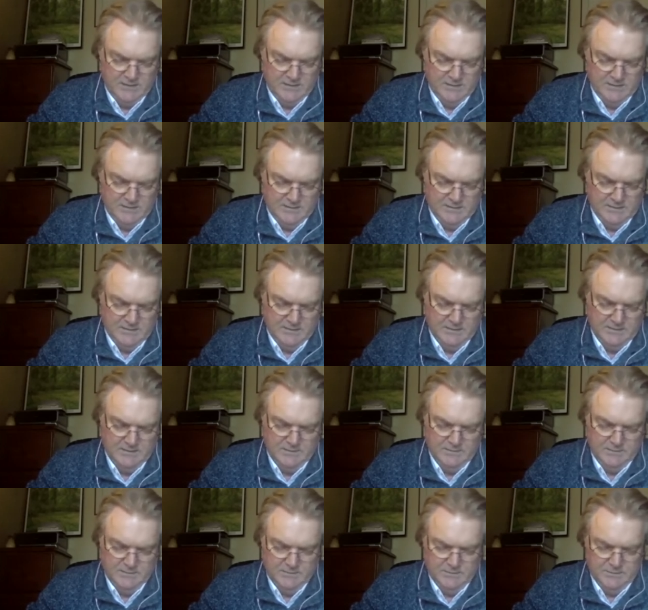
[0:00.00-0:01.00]
uh,
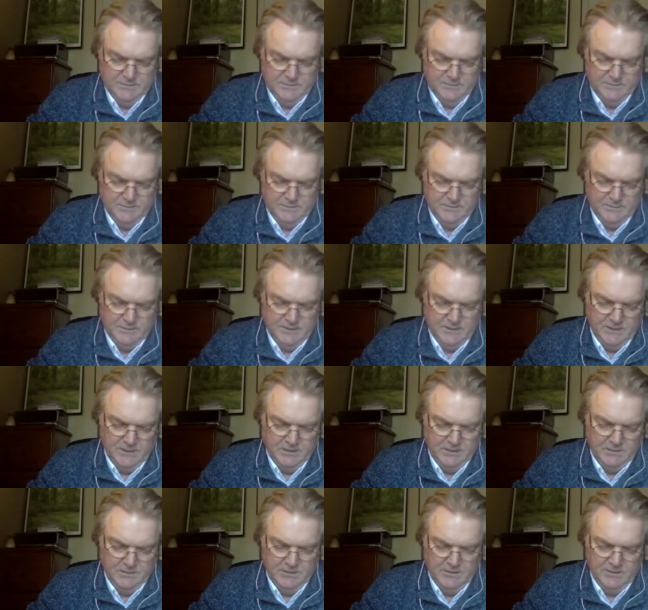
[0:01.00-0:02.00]
would, would
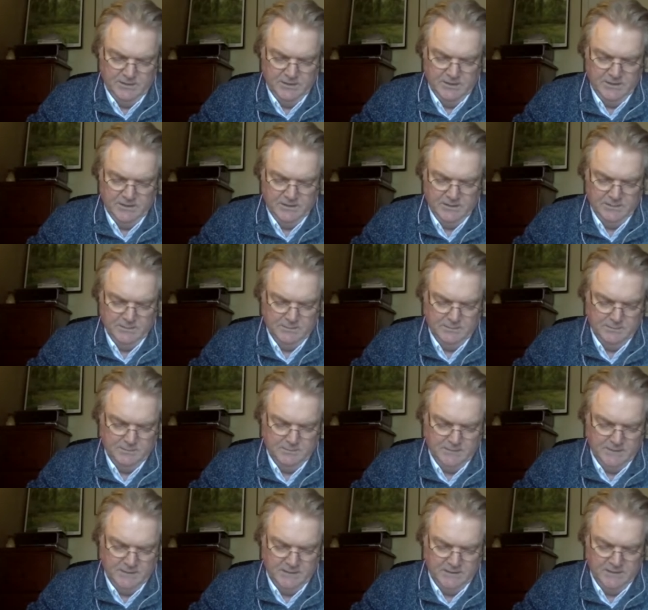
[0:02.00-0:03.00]
include the, uh,
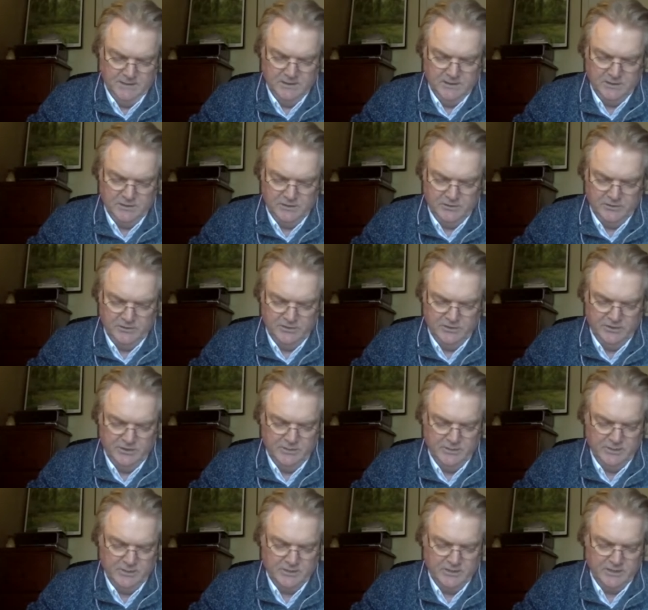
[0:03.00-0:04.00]
mainly the Christian
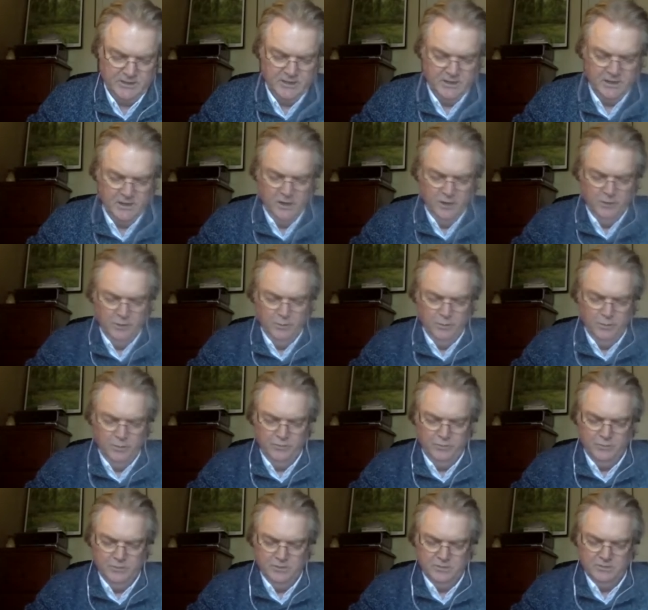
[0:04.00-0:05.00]
Democratic
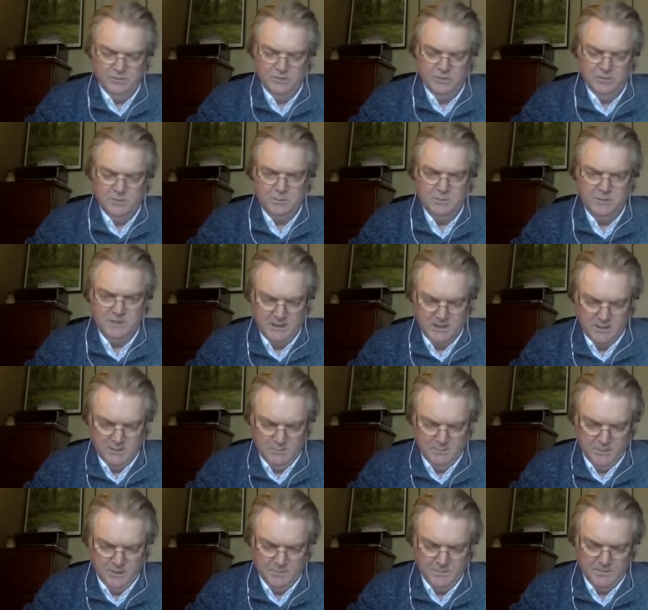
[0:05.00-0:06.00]
Mouvement Républicain
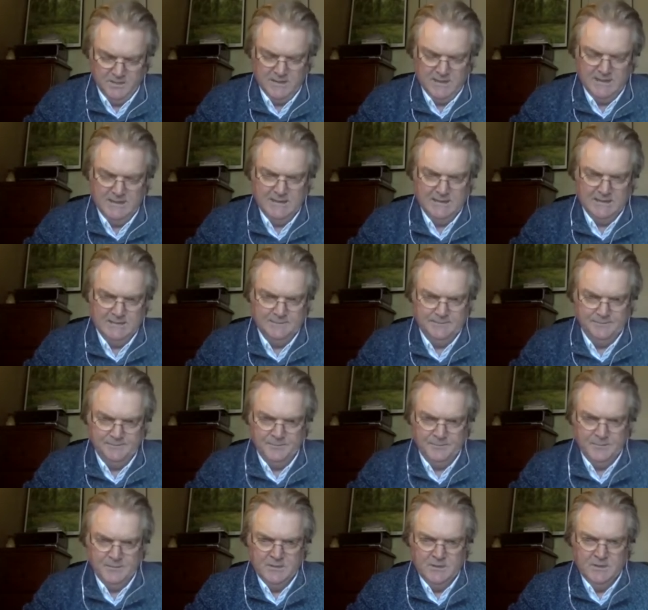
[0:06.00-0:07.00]
Populaire,
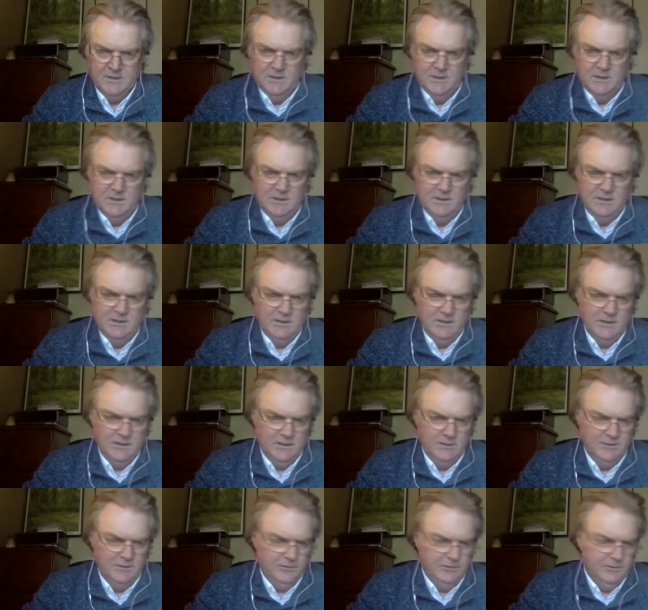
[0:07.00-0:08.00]
the uh,
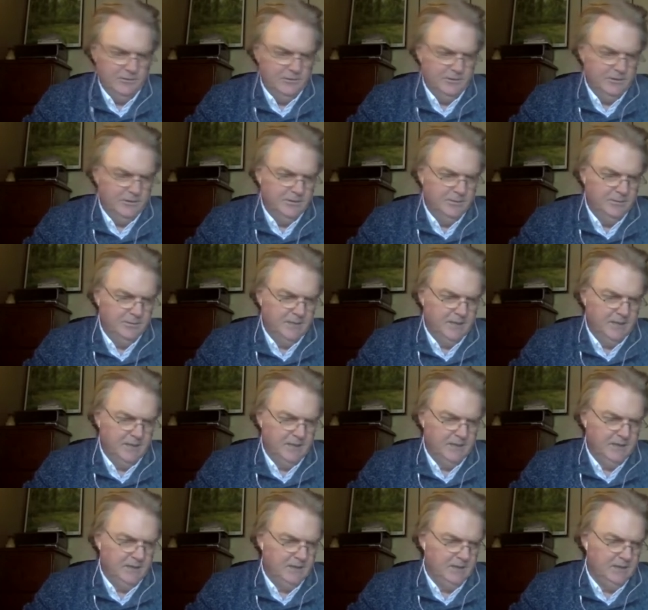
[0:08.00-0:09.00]
third
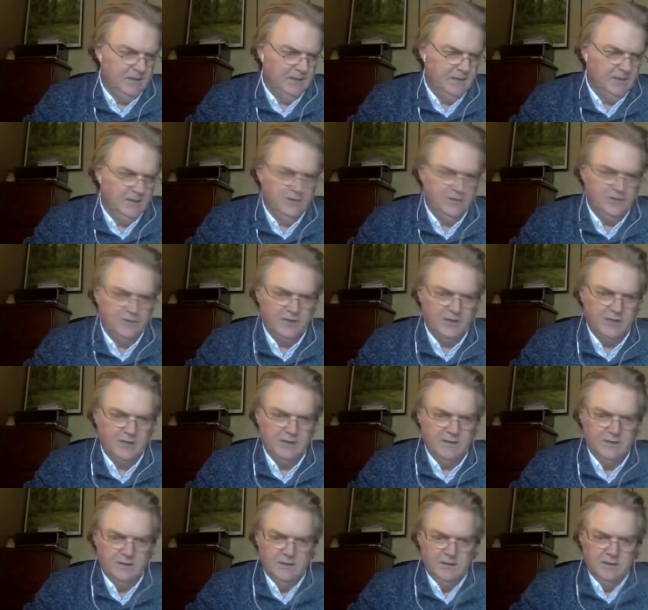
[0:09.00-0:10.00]
party in the
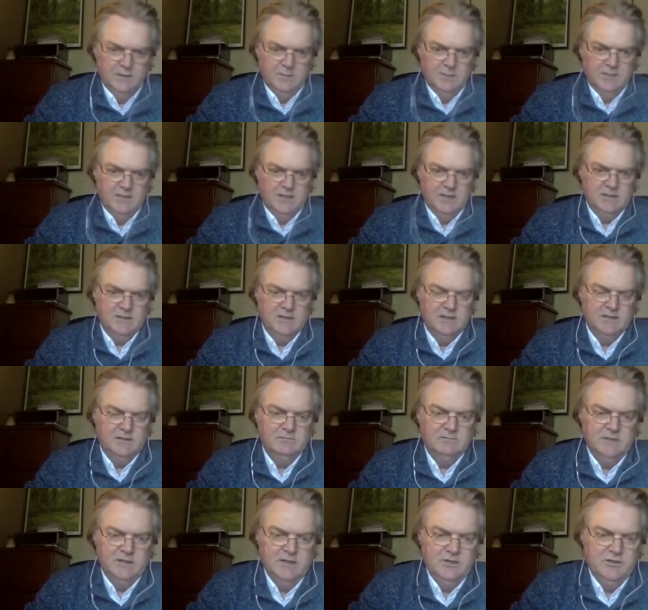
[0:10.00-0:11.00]
tripartite
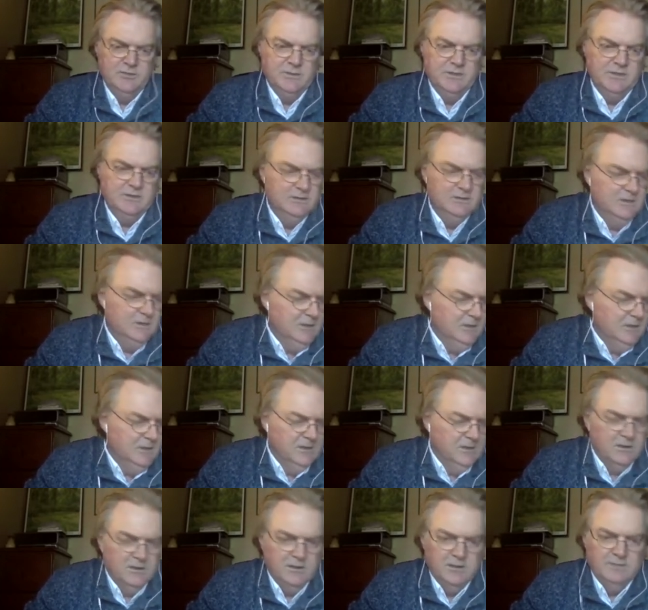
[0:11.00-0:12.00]
arrangement
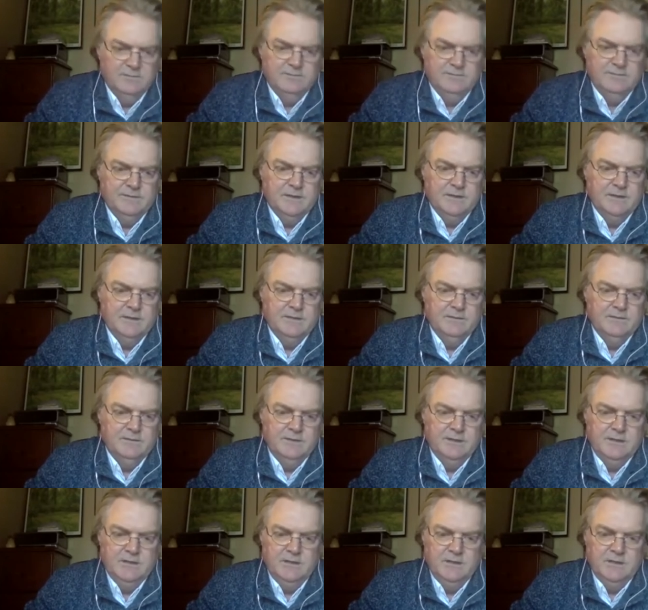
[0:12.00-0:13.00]
of, uh, of
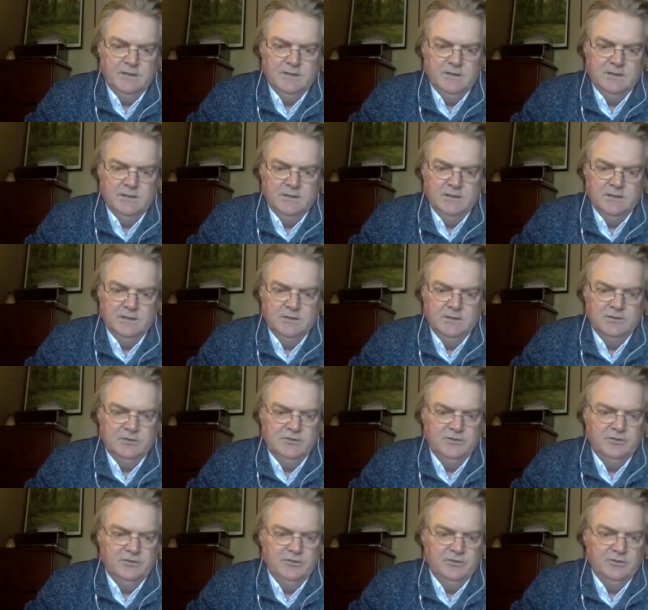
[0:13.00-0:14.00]
the uh,
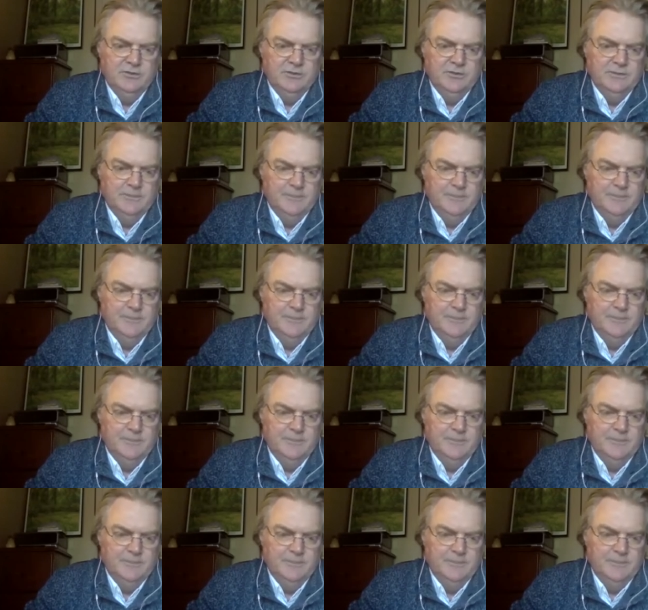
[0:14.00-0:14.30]
constituent.